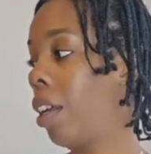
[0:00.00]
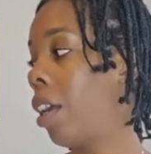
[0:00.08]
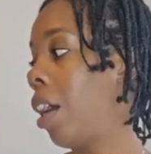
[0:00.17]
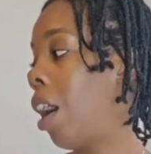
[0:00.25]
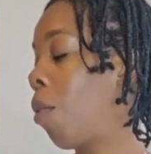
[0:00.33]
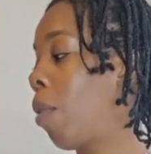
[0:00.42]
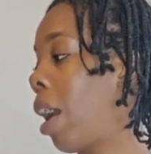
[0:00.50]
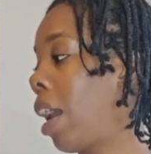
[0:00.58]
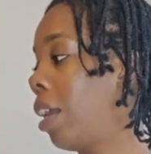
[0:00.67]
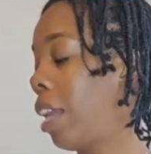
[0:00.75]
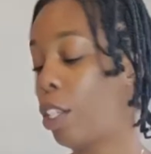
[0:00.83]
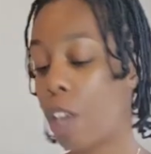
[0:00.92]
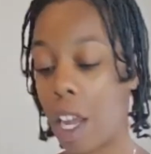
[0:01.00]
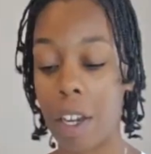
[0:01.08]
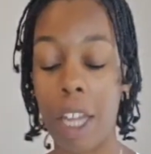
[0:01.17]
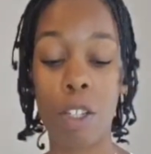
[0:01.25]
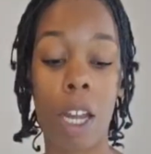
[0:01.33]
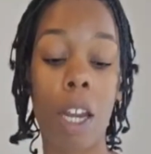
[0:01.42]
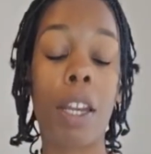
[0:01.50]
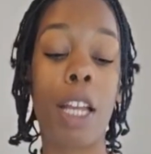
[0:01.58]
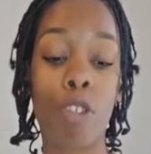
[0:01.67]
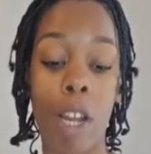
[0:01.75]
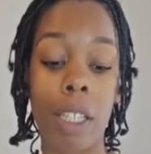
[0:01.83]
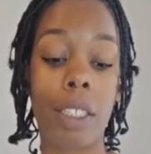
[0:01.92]
All right, they trying
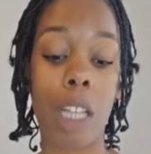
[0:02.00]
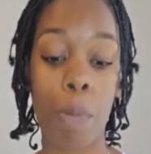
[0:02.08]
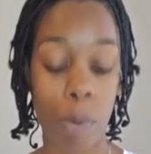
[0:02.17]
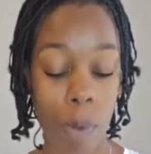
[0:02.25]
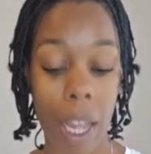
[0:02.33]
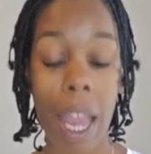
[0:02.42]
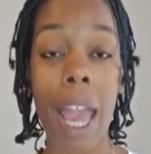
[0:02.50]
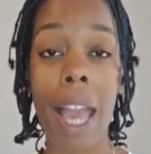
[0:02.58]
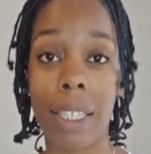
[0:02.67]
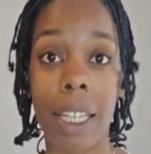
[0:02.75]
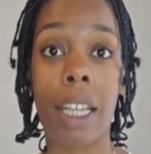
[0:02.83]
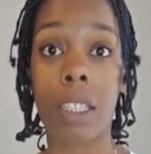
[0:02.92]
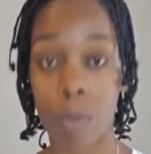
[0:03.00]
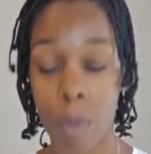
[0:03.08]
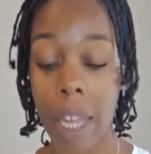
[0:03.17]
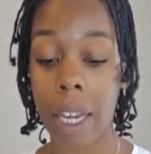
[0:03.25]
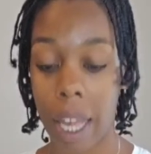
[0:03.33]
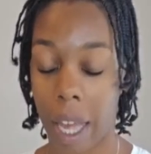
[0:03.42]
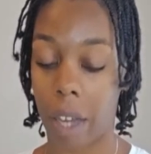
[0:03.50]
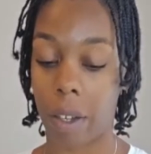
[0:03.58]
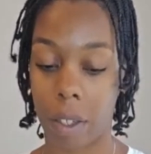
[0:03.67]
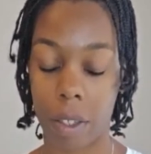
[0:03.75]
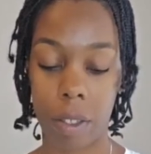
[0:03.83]
to separate assets right now.